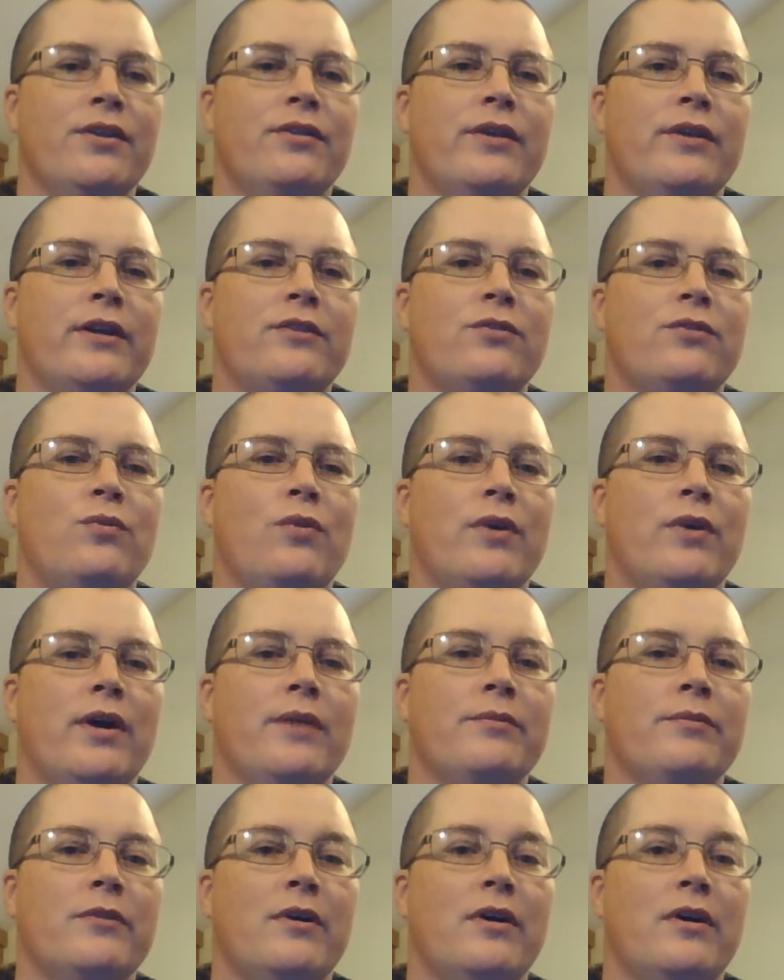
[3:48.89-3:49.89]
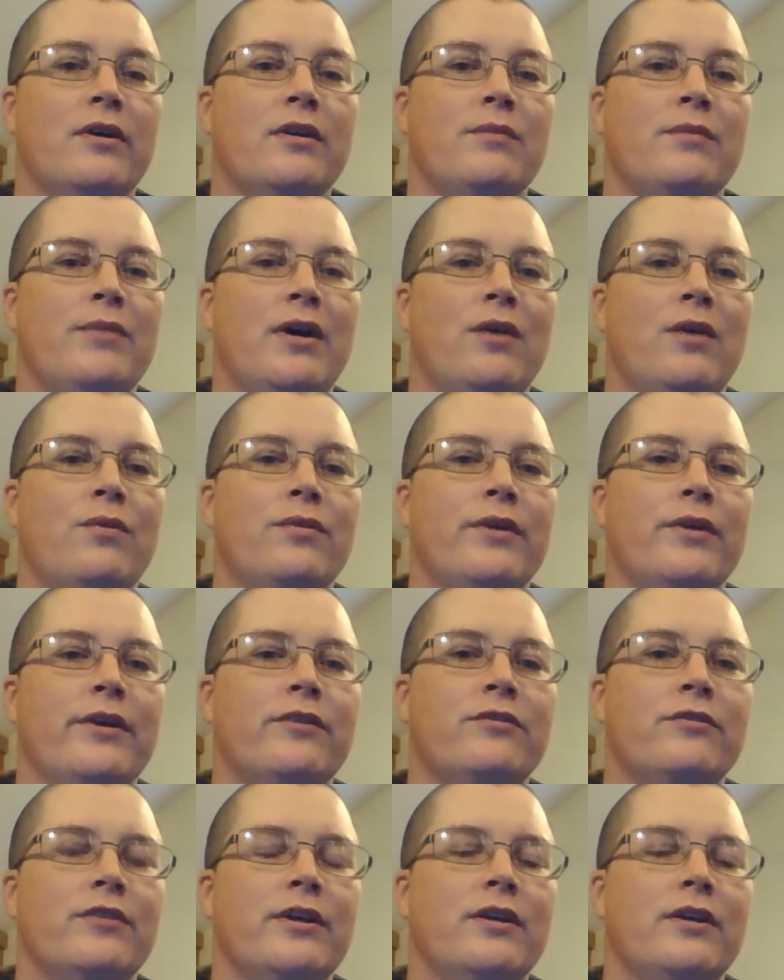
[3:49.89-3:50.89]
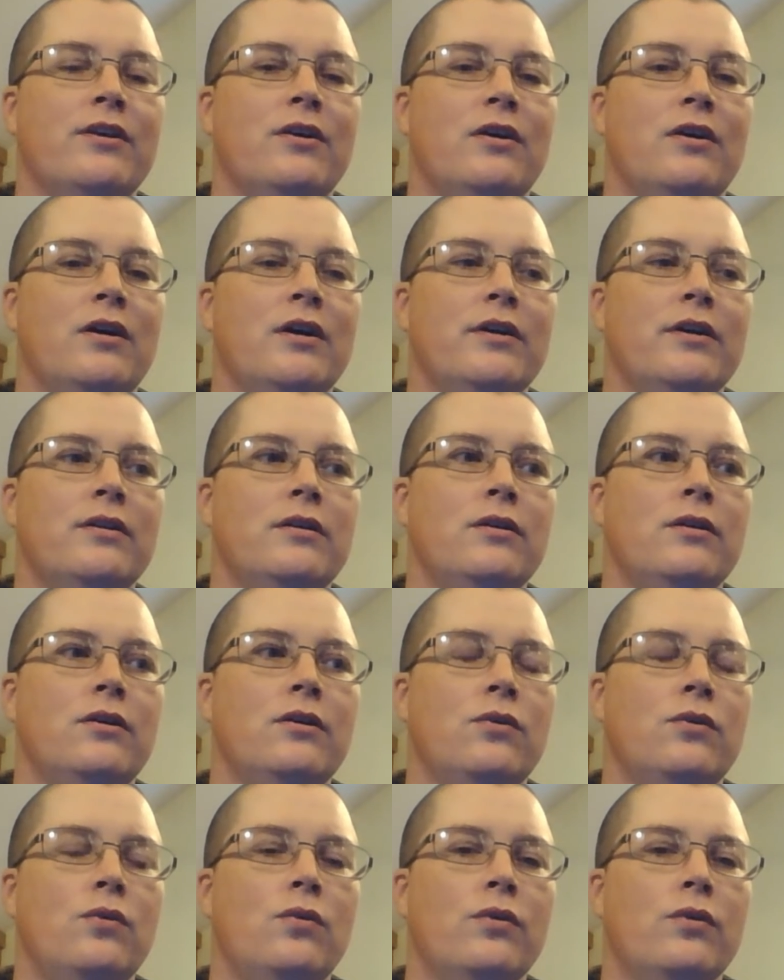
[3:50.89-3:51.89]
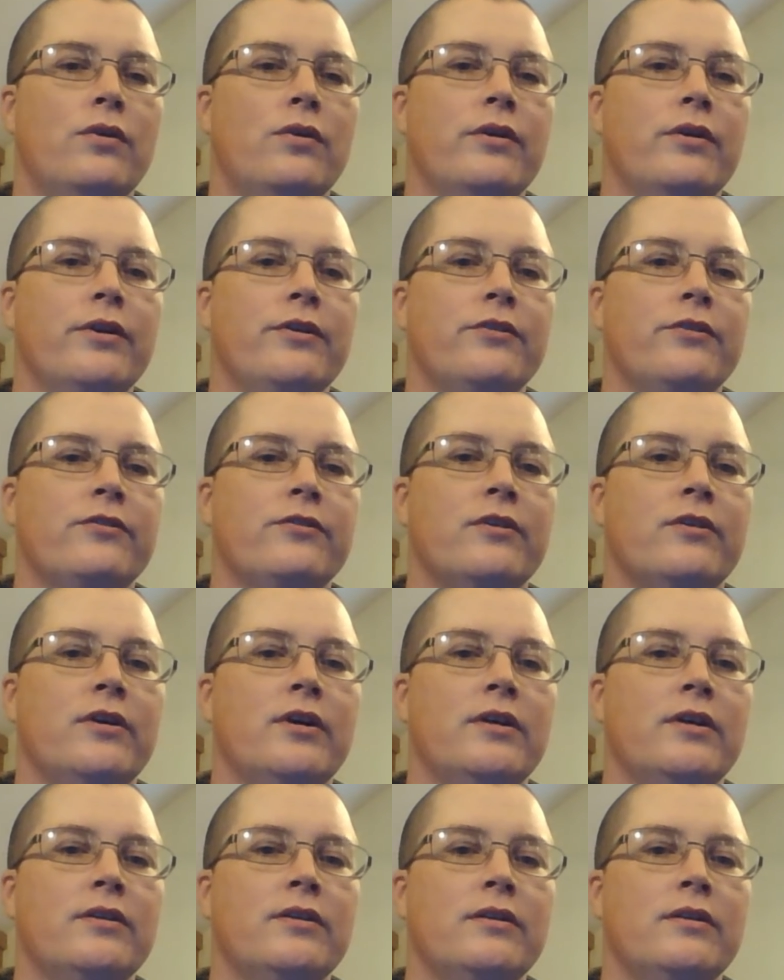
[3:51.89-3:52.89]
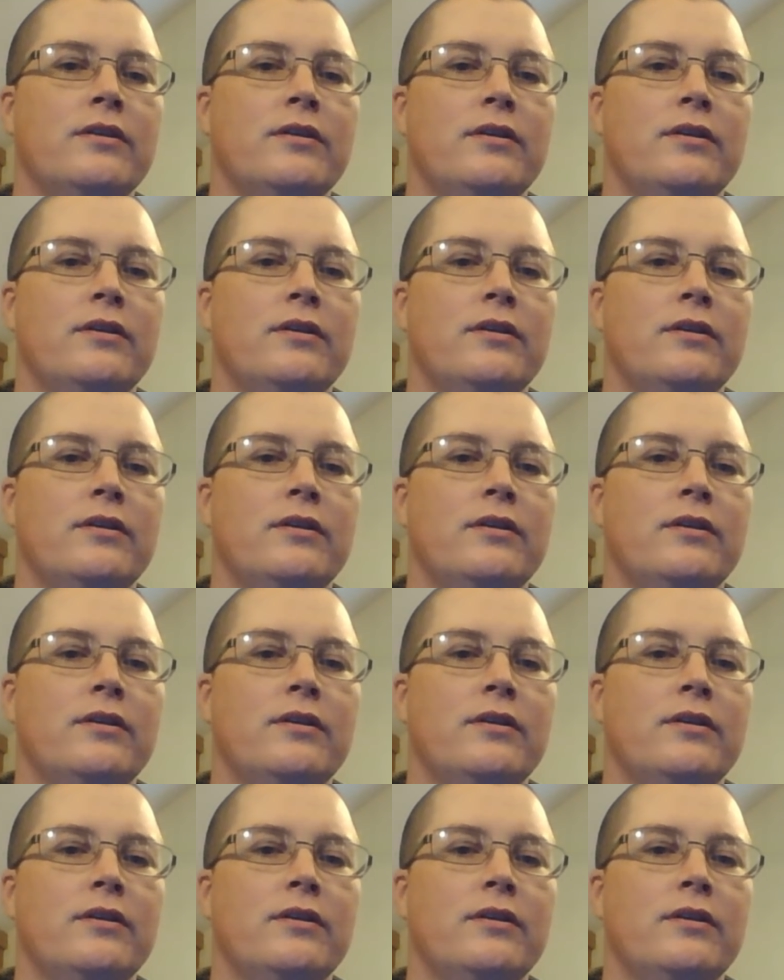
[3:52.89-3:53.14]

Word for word: that's what I'm talking about when I say God or his son.